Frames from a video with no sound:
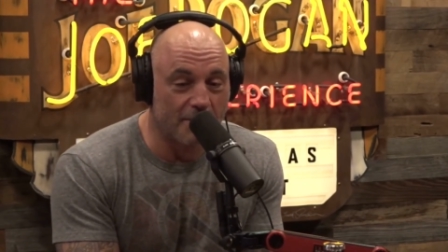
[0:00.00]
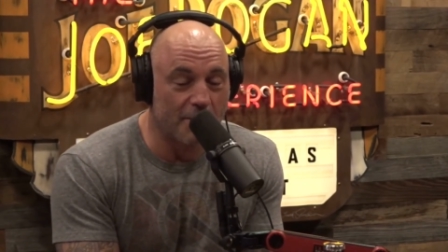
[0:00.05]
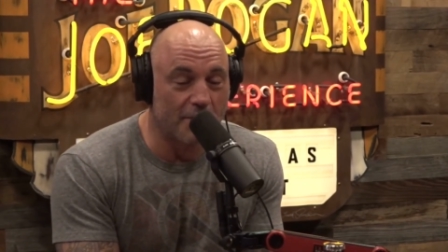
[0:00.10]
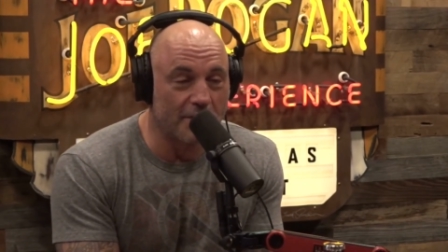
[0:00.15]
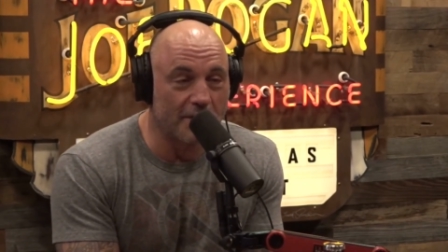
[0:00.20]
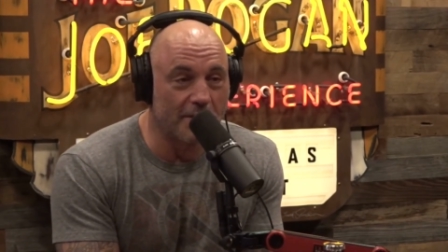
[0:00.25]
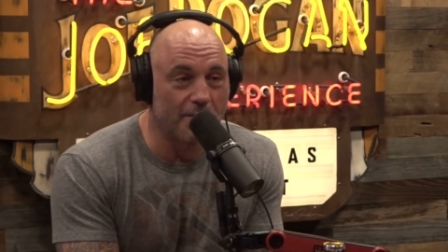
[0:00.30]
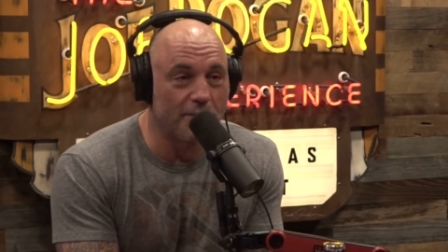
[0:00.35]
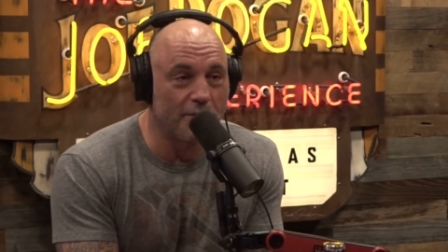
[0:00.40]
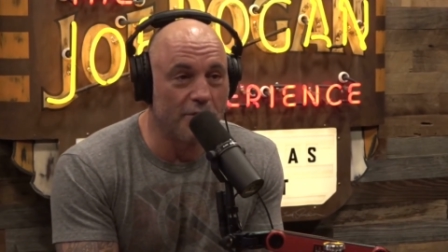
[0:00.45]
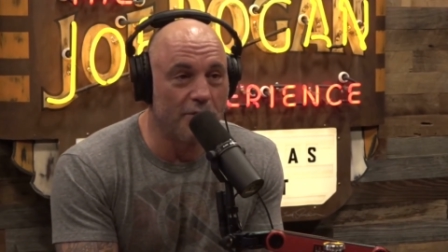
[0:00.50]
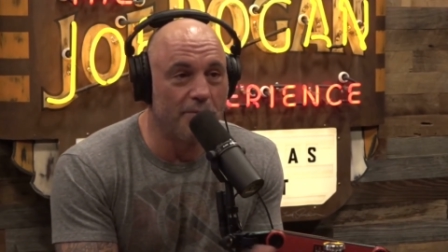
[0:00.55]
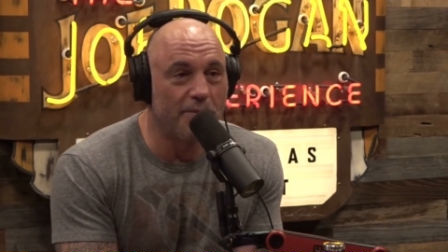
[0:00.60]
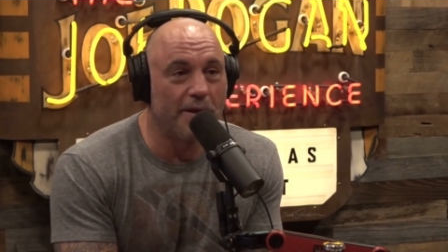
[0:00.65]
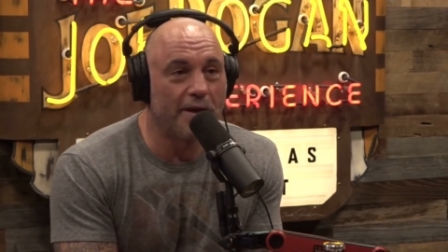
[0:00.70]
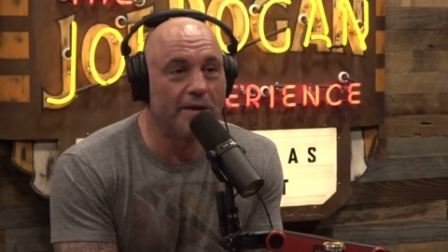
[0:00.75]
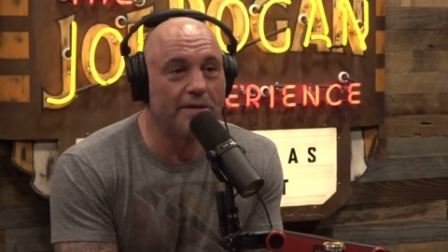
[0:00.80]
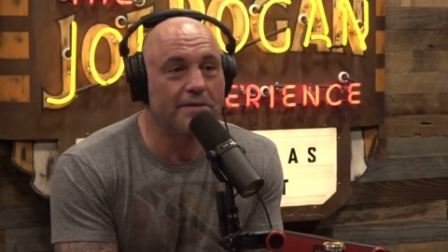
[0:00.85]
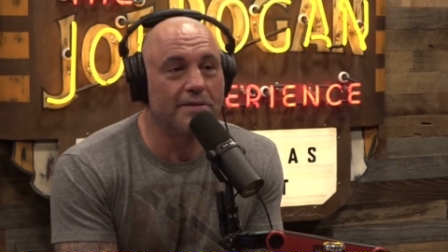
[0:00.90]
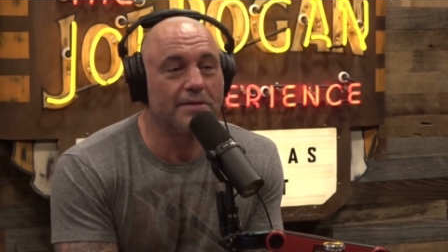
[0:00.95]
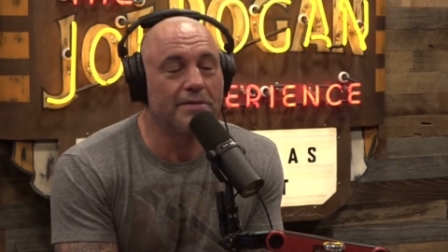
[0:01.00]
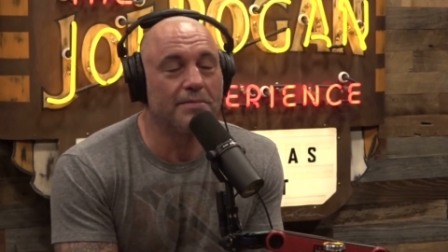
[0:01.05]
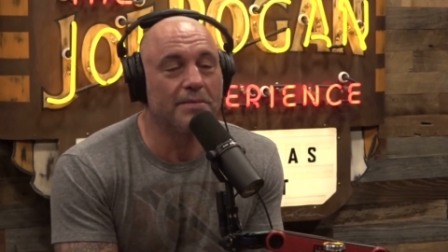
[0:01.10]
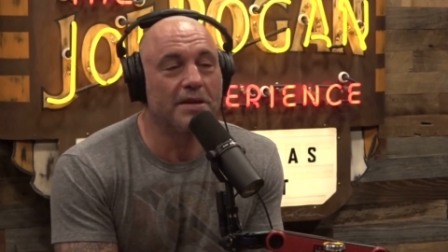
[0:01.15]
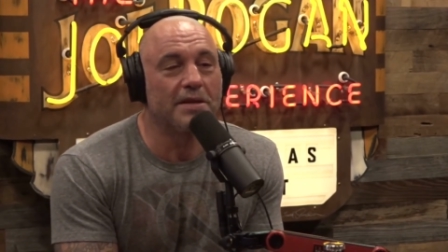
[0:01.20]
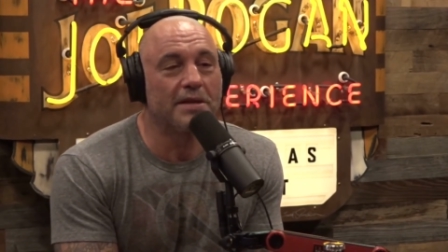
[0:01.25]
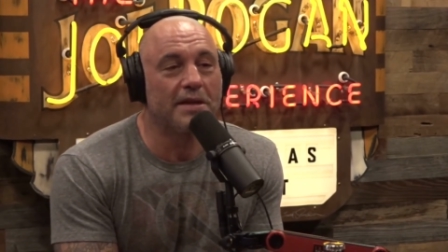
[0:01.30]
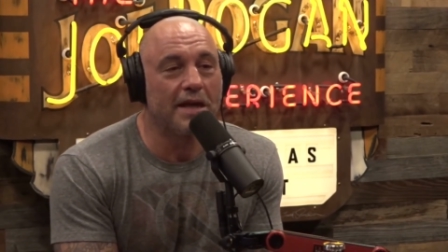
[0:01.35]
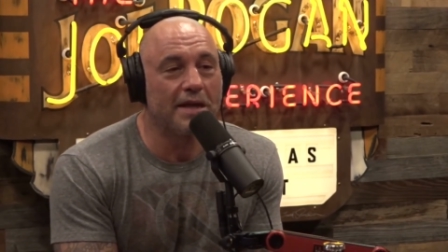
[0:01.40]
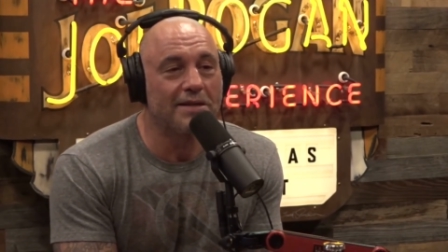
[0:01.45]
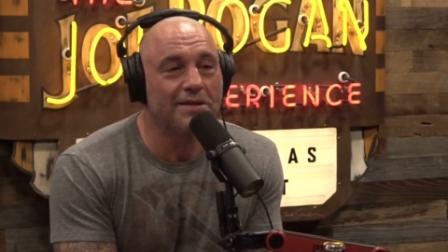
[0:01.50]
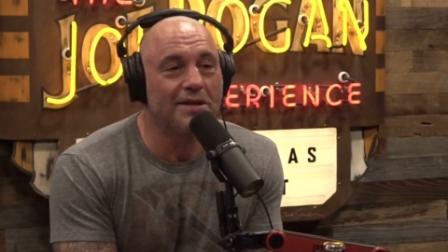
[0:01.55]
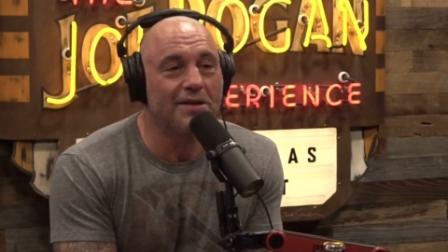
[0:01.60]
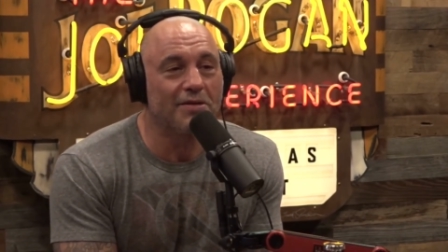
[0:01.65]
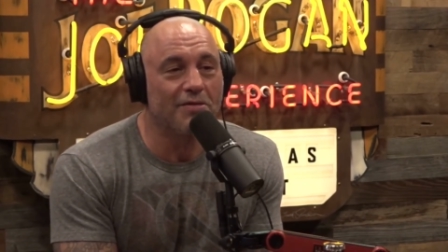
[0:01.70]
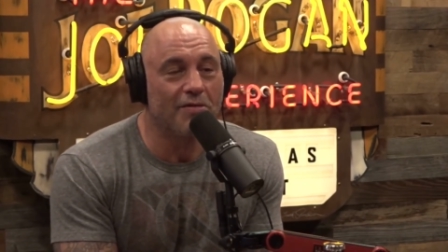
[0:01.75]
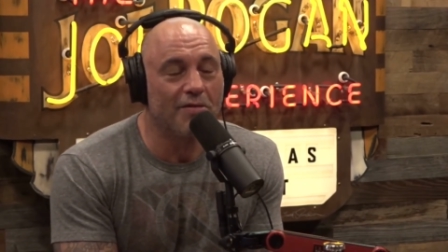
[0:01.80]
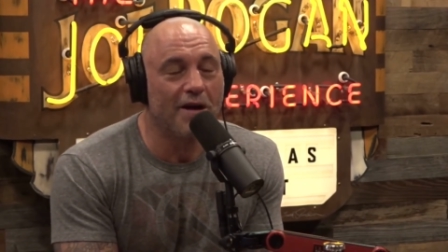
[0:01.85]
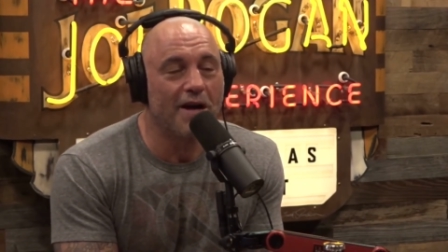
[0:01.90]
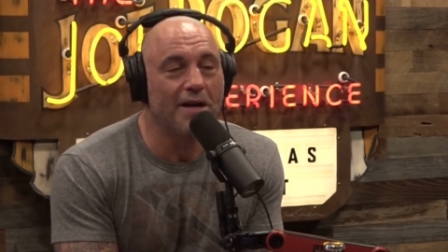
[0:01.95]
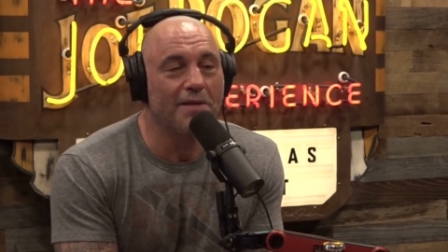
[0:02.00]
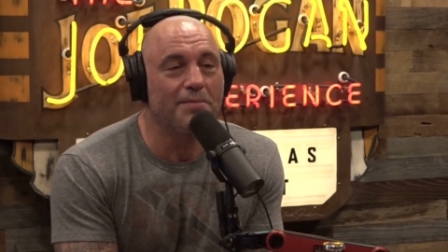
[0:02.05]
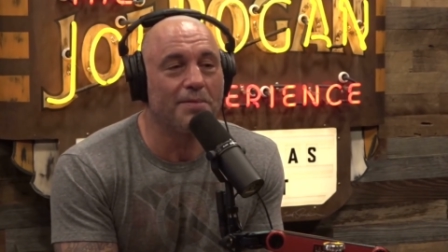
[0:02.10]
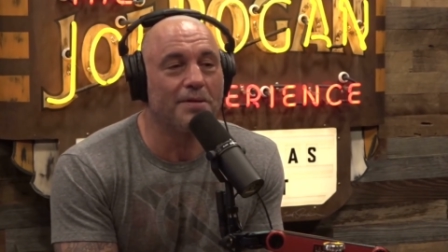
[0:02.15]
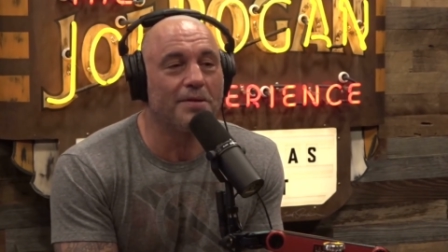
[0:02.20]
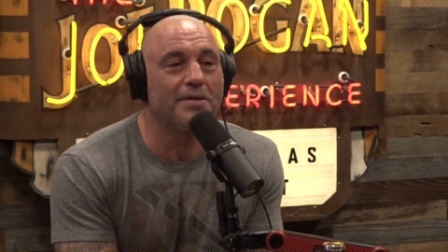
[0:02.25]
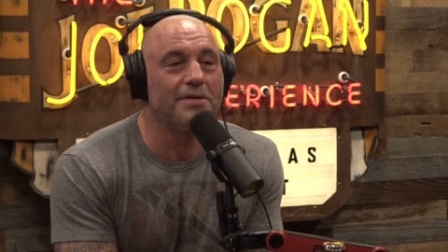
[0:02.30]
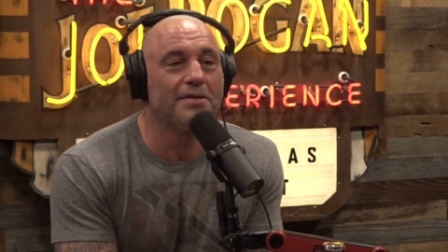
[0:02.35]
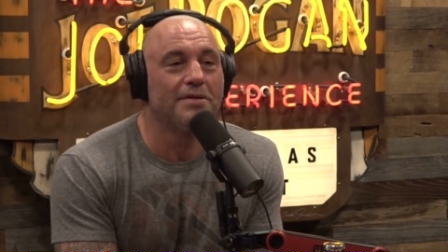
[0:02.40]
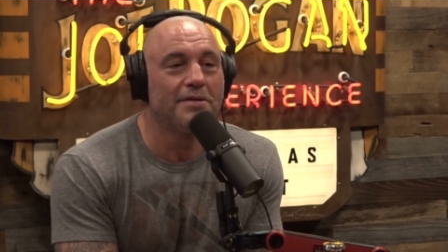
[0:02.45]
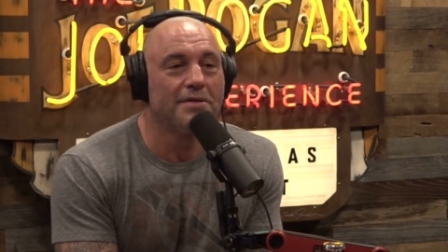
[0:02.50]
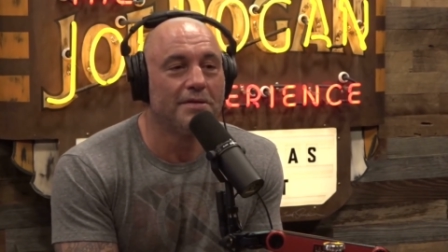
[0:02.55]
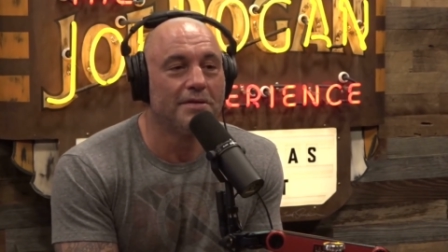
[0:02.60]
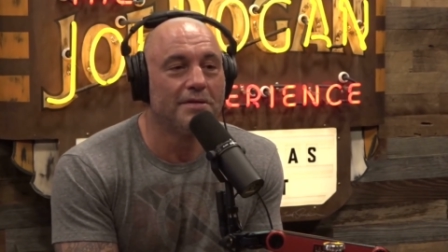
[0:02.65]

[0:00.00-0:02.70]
They're both like blue belts. I'm like, that's incredible.